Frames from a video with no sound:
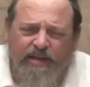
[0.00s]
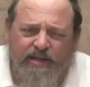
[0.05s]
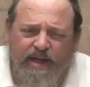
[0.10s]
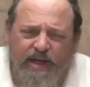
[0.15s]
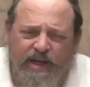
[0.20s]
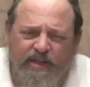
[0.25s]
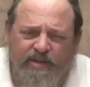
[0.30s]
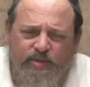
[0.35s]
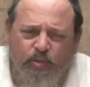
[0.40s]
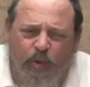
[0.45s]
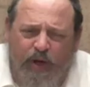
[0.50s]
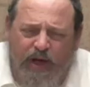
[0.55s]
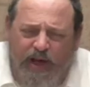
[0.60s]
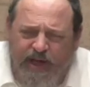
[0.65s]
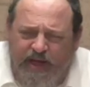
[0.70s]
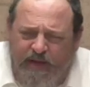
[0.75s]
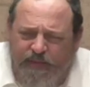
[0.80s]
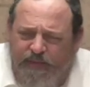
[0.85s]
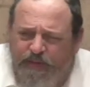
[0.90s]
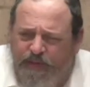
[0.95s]
He said his
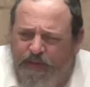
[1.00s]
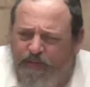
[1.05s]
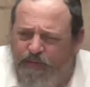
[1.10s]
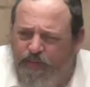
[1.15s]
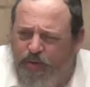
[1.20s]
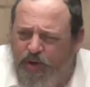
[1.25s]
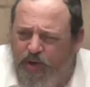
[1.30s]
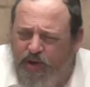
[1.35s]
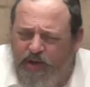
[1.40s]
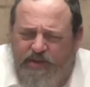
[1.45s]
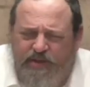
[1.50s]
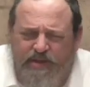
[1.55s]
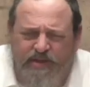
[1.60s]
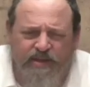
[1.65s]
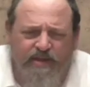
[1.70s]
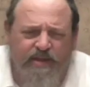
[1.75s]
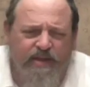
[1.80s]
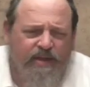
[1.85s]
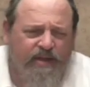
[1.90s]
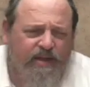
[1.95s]
wife
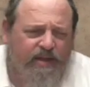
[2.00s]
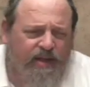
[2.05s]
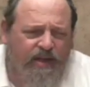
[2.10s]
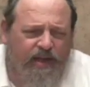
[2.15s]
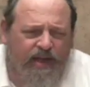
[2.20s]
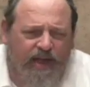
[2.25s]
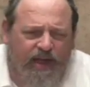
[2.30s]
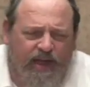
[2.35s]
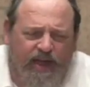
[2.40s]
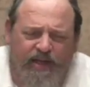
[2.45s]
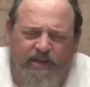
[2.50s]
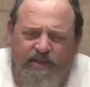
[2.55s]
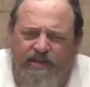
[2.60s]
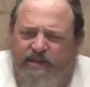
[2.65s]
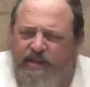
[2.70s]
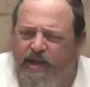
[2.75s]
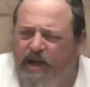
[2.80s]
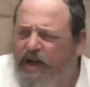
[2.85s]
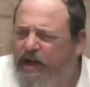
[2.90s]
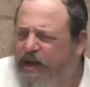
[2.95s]
puts
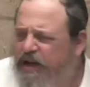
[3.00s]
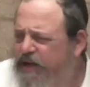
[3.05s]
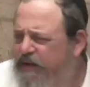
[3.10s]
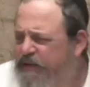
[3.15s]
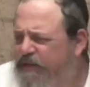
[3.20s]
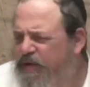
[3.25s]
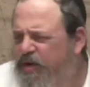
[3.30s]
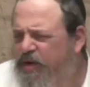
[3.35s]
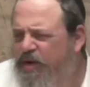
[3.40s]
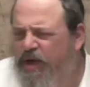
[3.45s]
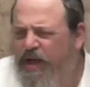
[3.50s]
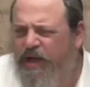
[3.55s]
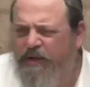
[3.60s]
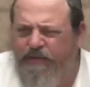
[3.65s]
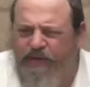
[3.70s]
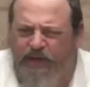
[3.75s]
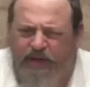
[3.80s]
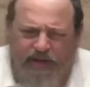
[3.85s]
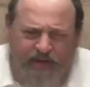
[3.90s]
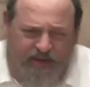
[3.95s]
inside of her
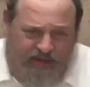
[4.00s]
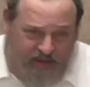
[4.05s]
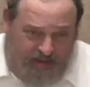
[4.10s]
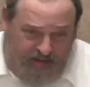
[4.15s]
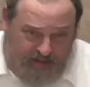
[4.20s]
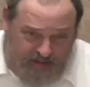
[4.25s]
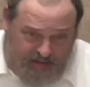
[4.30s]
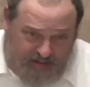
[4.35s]
oven